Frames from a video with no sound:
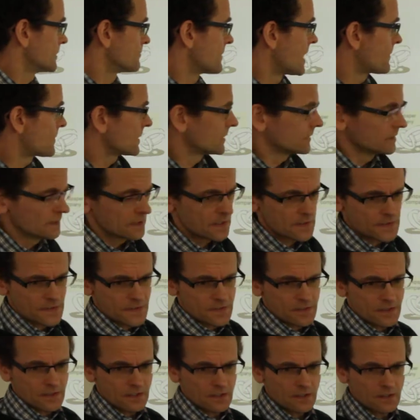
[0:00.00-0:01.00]
mapping
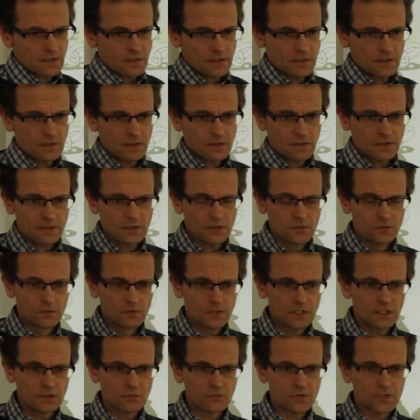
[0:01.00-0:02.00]
these, you
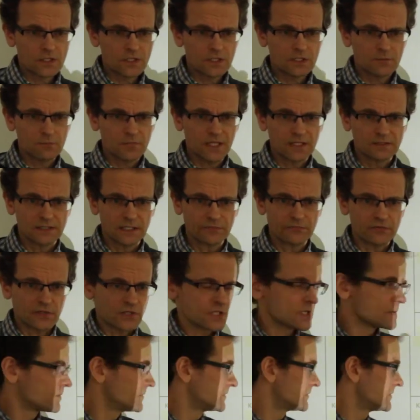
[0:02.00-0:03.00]
need to see the big
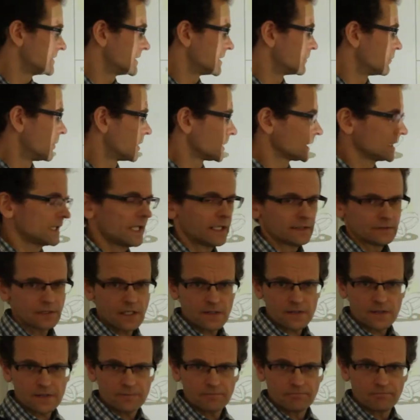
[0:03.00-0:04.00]
difference between a model like
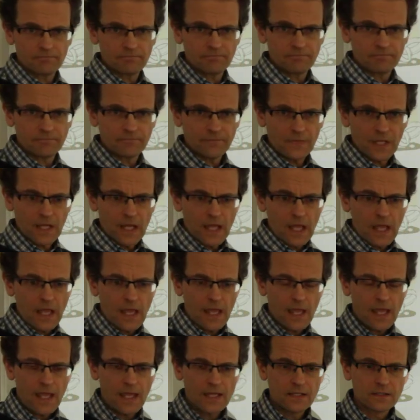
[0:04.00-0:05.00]
this
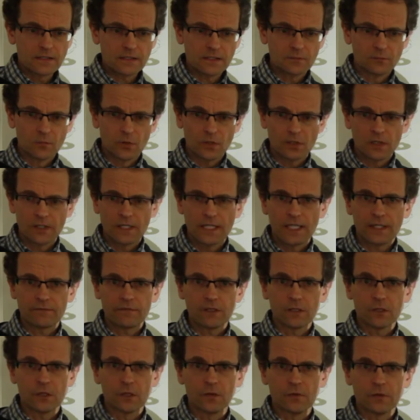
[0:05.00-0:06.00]
and a model like
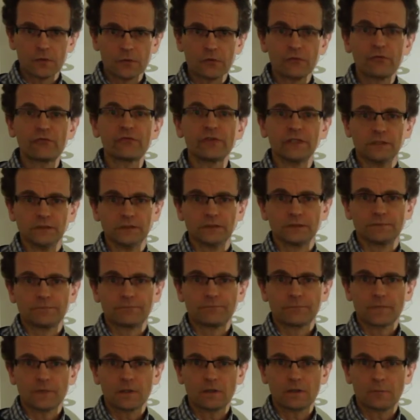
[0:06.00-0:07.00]
they're going to fill,
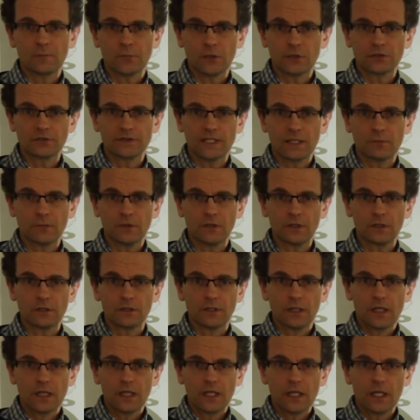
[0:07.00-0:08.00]
the prototype model.
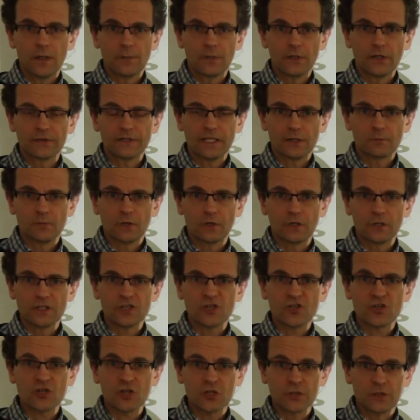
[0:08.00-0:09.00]
A prototype model
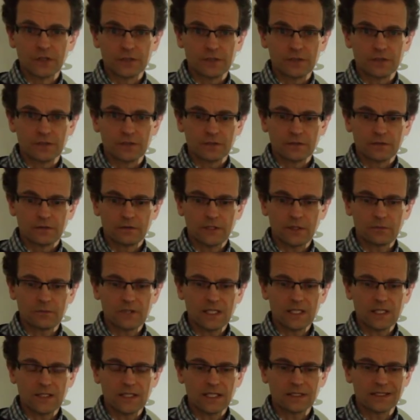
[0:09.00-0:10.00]
is structured. That
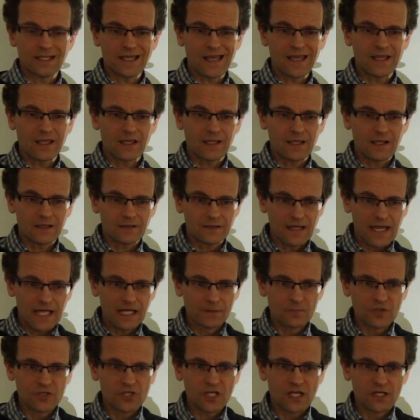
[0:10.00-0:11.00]
means that the
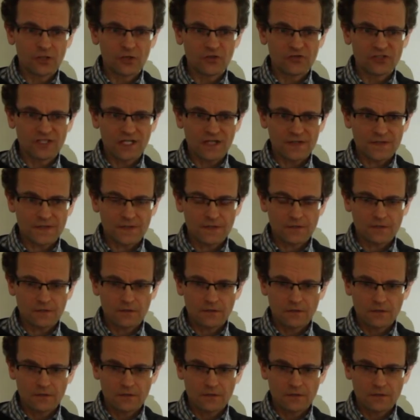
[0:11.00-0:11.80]
elements are not just